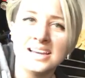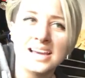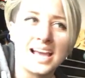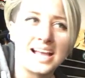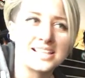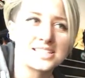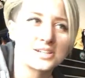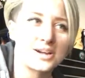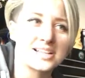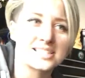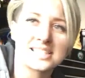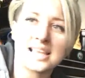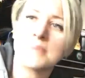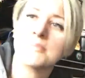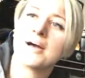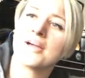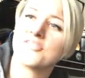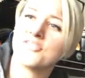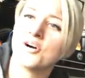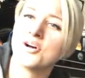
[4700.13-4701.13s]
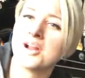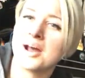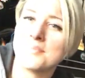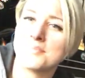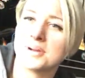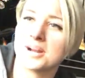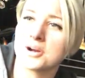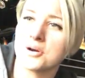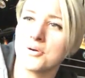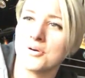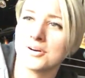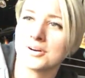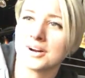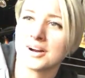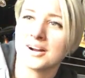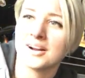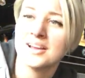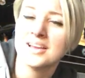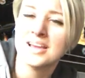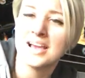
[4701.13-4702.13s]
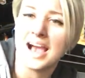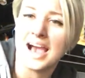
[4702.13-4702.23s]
And so I set my phone up in a corner,